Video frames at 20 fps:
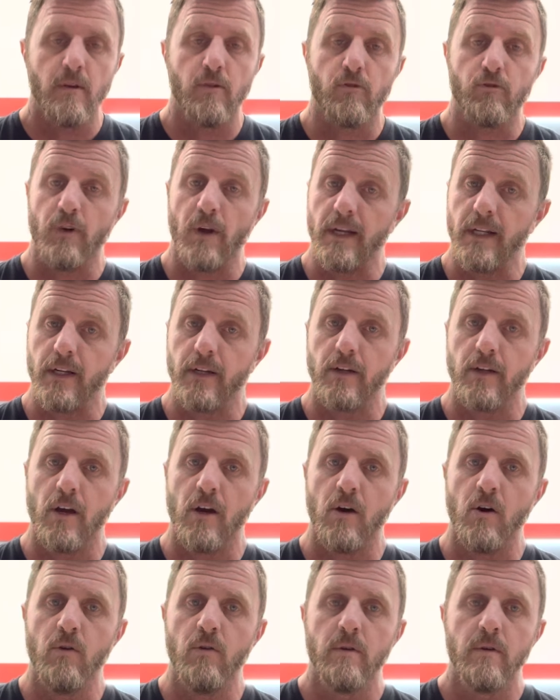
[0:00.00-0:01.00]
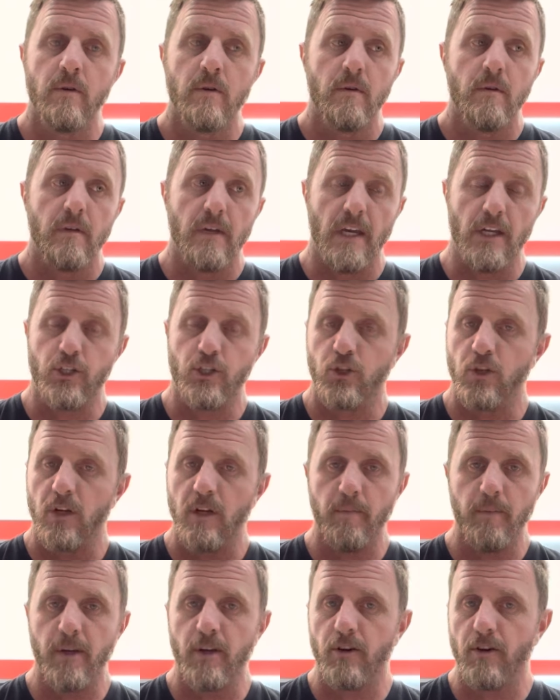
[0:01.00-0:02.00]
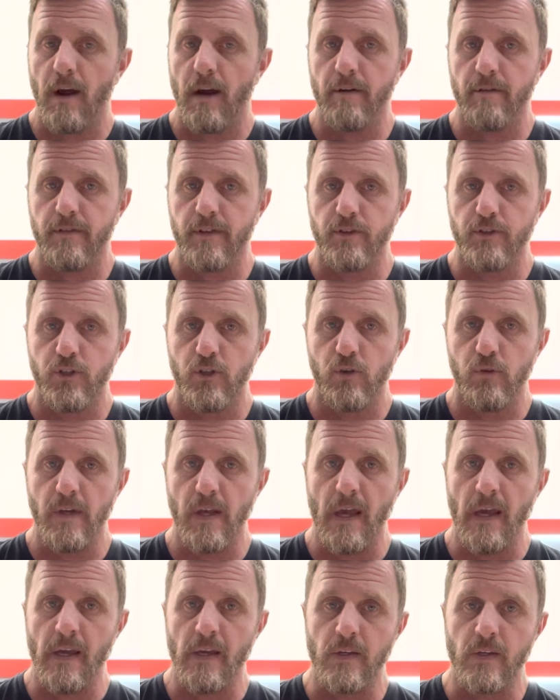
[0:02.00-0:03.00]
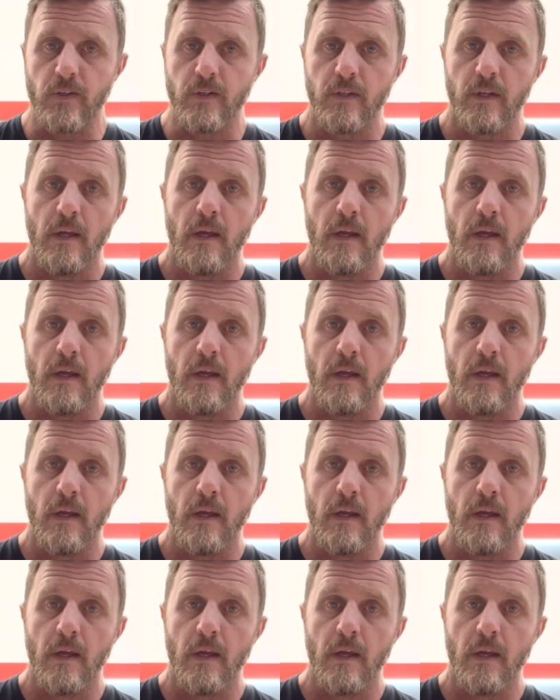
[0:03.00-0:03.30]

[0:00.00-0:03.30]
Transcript: ready to go, it shouldn't be greater than 2 days.